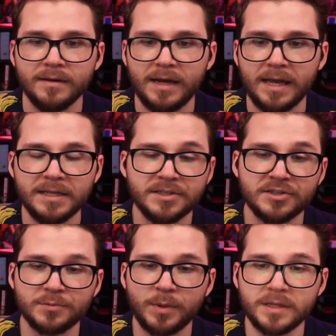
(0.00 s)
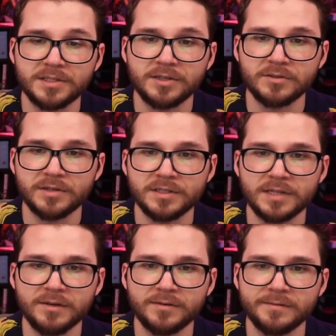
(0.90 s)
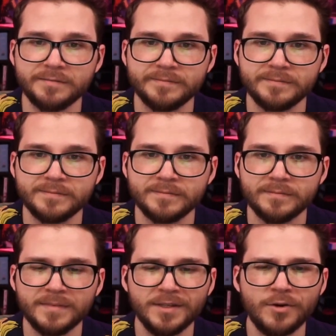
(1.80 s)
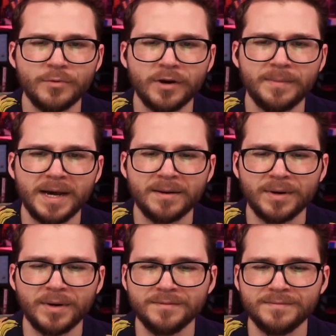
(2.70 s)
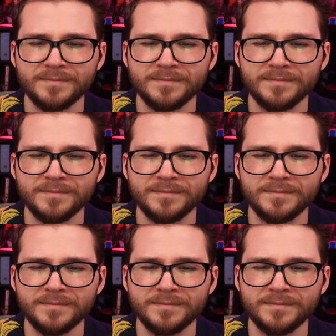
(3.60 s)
I guess it's just probably children in general. Don't worry about it, bro.